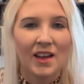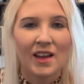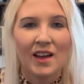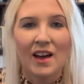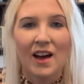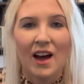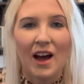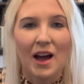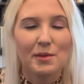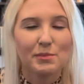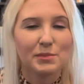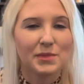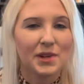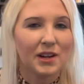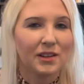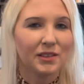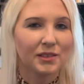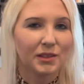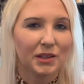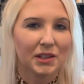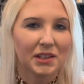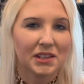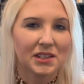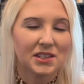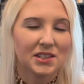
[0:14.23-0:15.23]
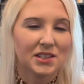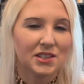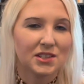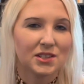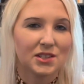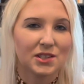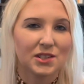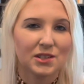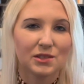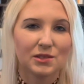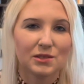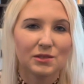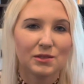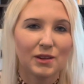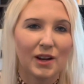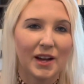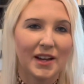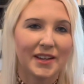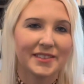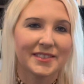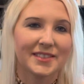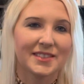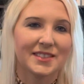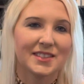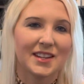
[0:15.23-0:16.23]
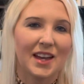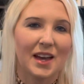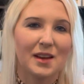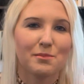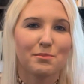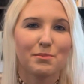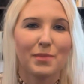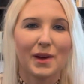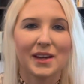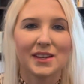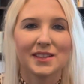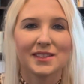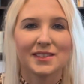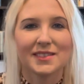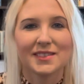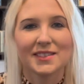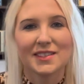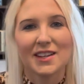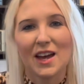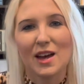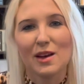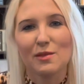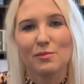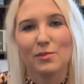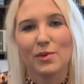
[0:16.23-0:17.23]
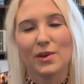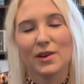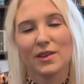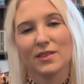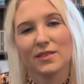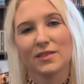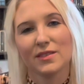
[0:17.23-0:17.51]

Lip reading: I'm not going to do a step-by-step